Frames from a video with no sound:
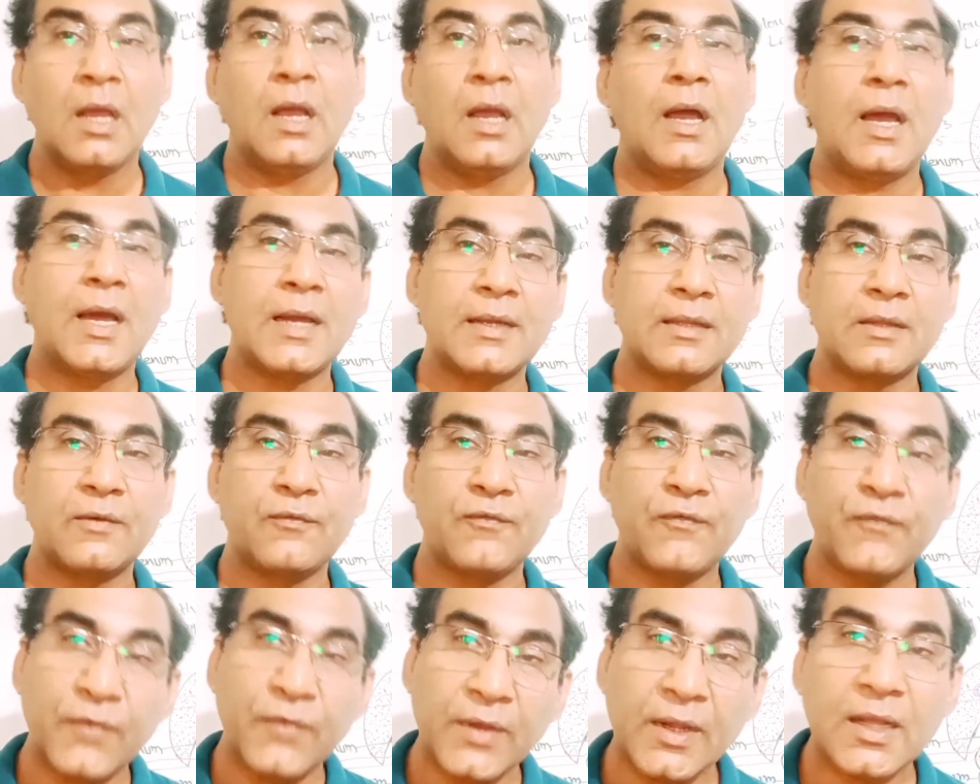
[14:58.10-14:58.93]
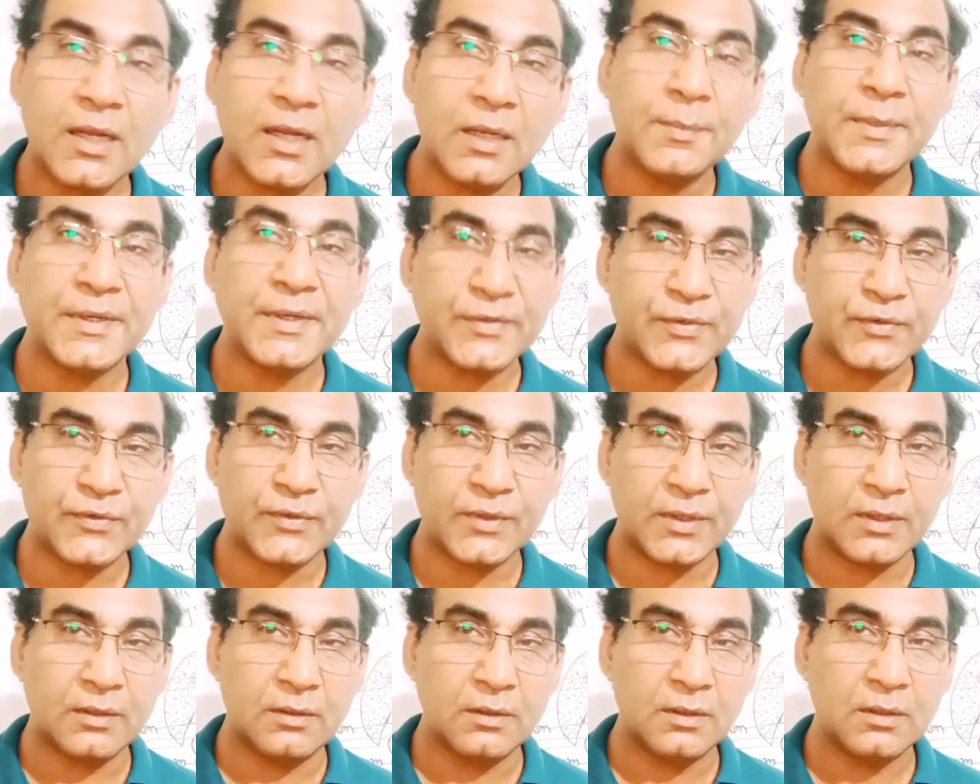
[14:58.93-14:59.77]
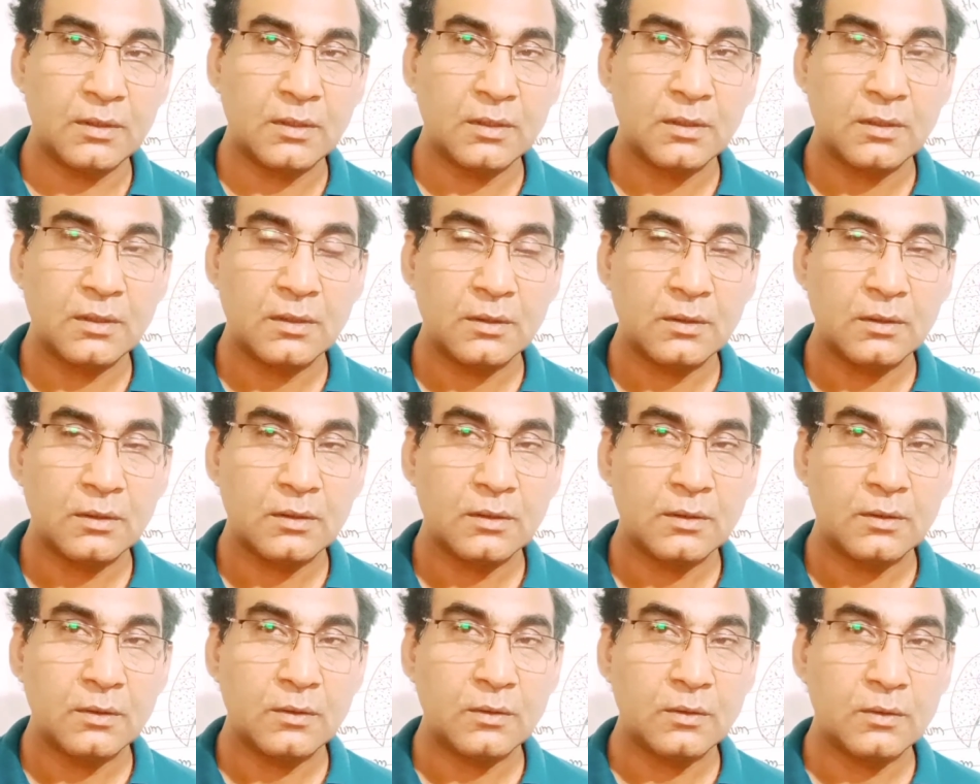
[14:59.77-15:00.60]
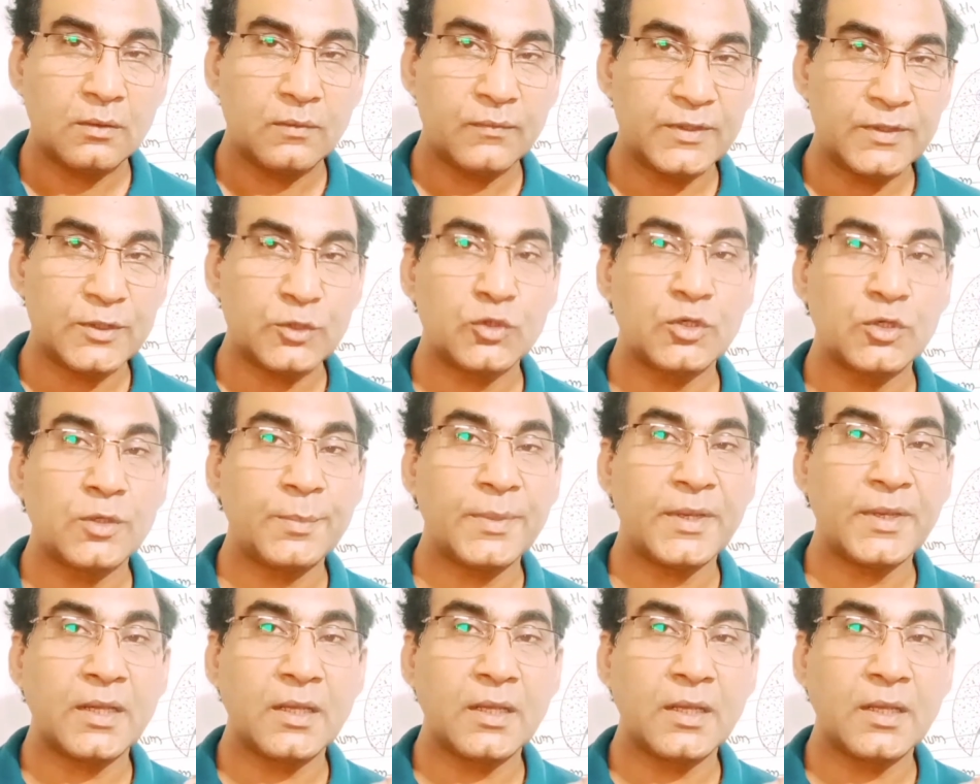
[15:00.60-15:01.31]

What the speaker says: are the fecal material which should be